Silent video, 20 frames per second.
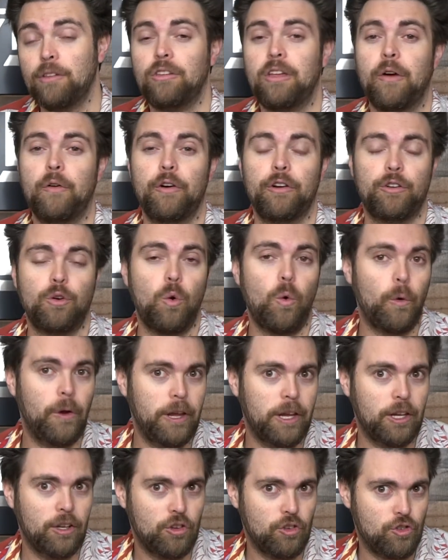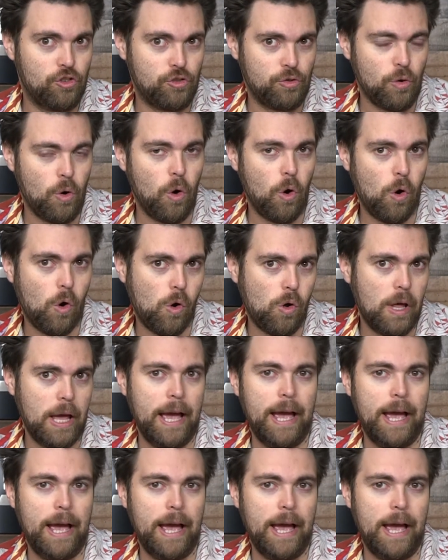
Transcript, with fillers: territory control,